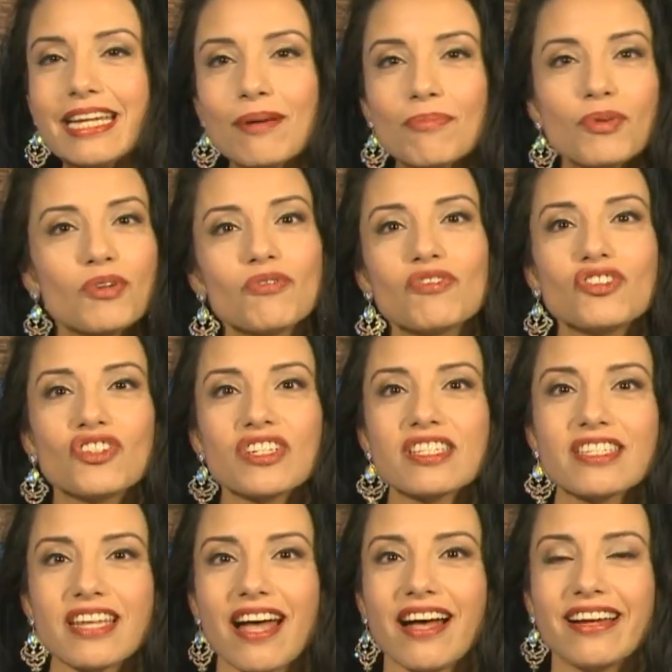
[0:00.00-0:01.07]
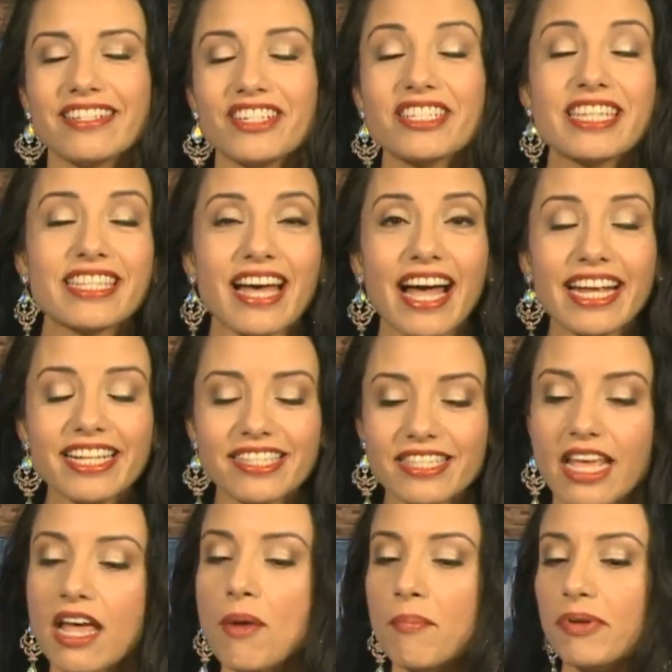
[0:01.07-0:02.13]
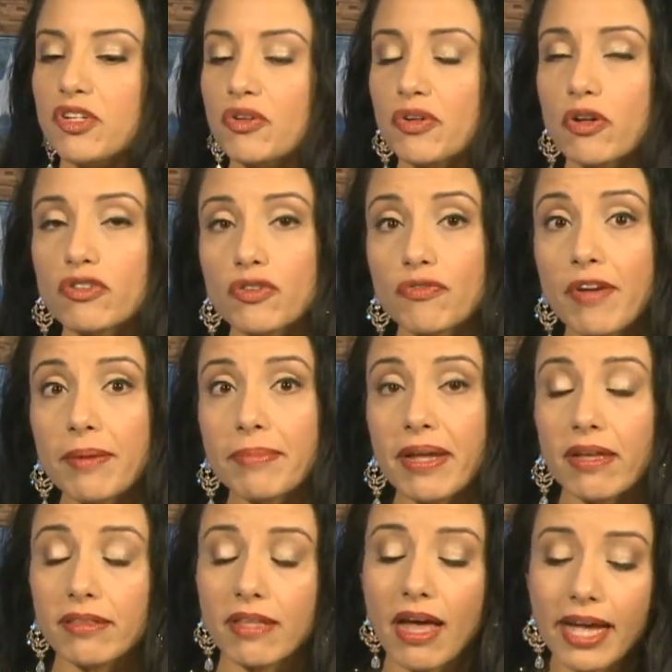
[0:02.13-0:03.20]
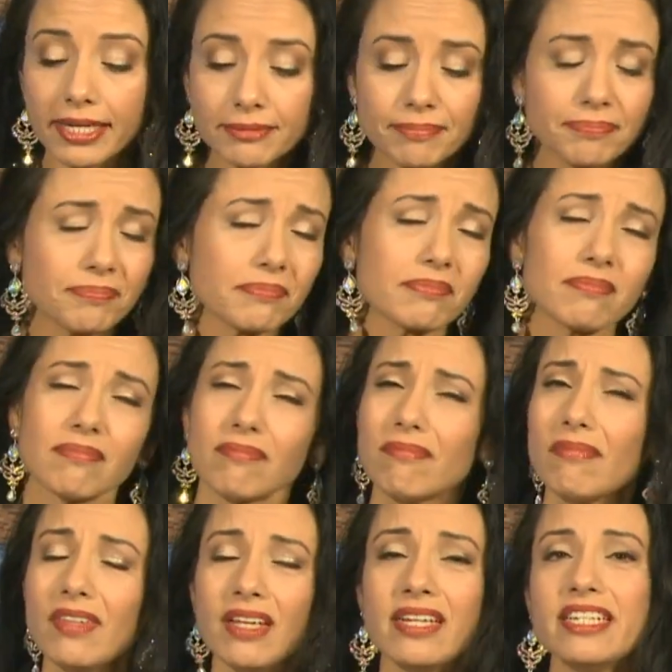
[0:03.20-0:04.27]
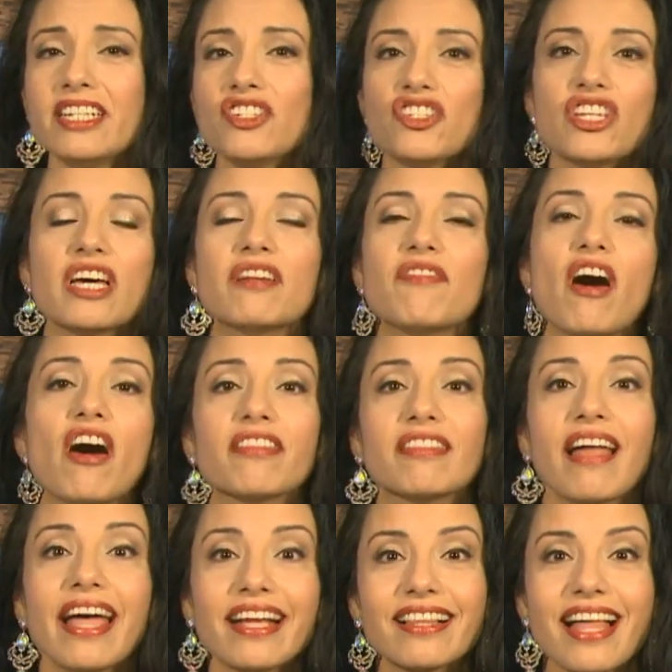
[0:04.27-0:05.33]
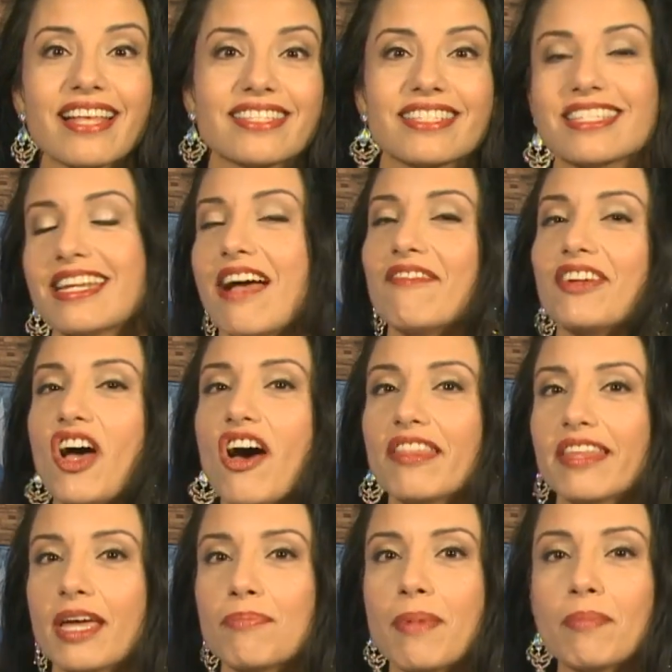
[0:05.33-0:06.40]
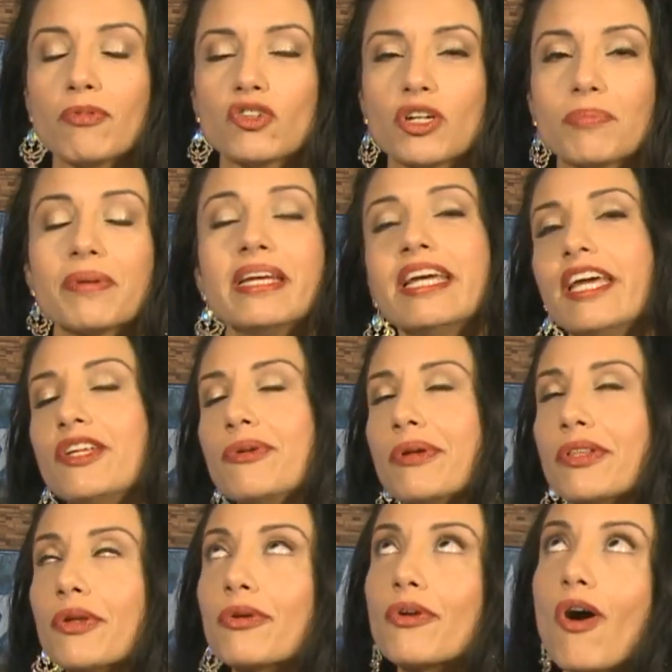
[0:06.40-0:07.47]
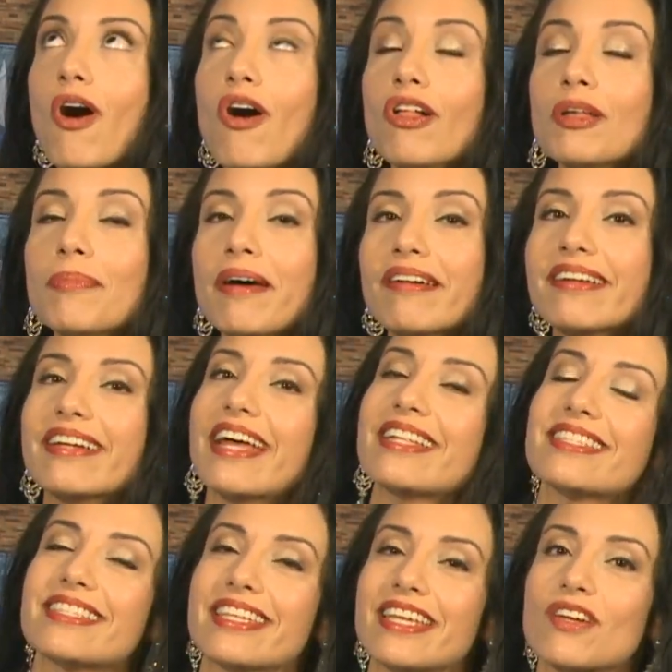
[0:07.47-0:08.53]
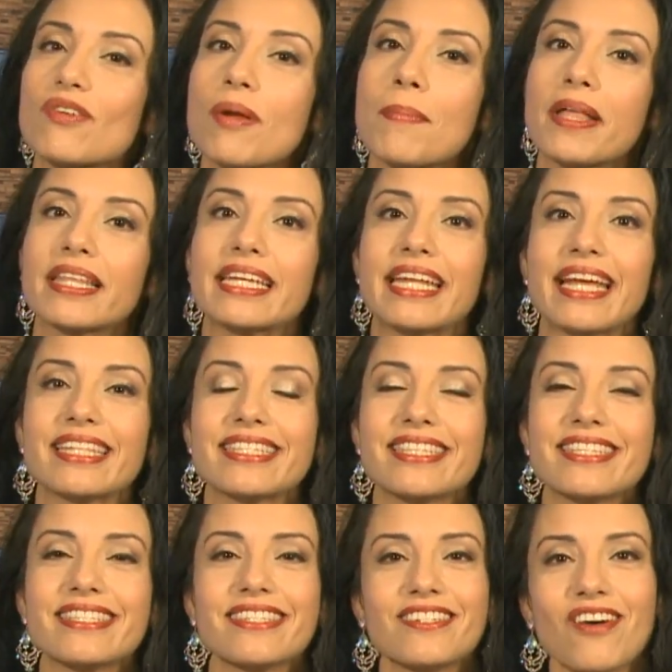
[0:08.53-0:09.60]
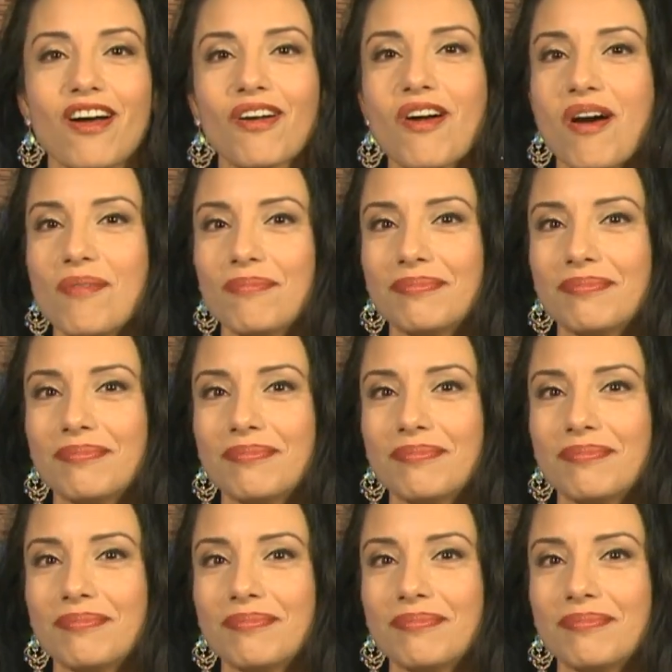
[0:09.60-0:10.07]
Moves, just uh, just in the Heights. But you can also find me online. I teach a ton of online classes and have an online membership, and you can learn all about it at sahirabellydances.com.